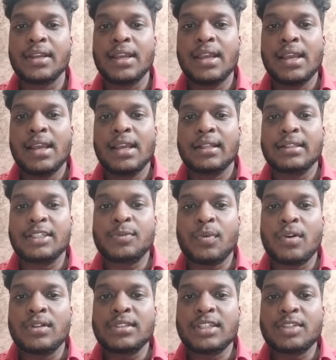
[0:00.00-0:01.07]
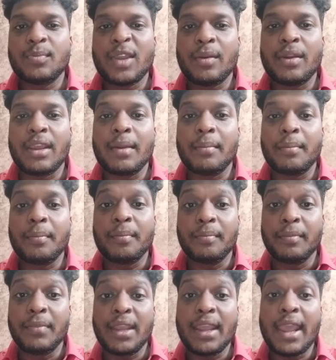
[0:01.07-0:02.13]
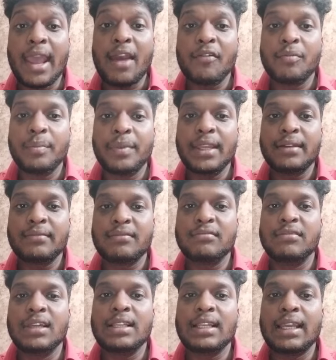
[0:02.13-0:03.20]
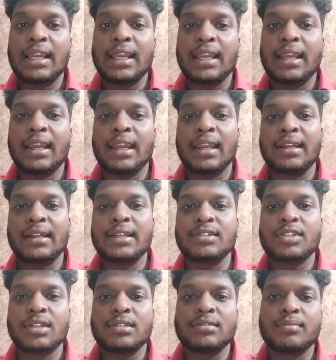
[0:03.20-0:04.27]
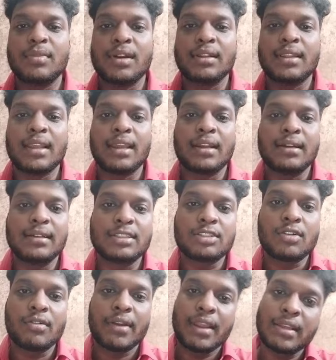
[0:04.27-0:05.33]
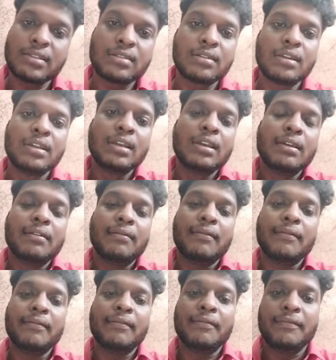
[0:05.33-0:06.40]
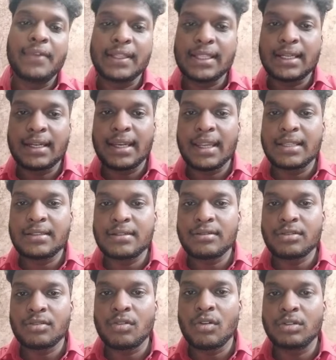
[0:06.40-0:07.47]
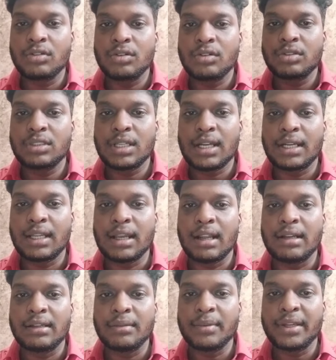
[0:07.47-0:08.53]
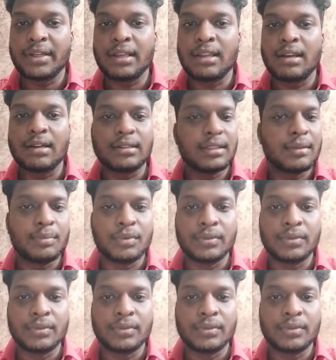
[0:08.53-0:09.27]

These policies may have been well intentioned, but they discouraged wealth creation, slowed growth, and ultimately hurt the poor.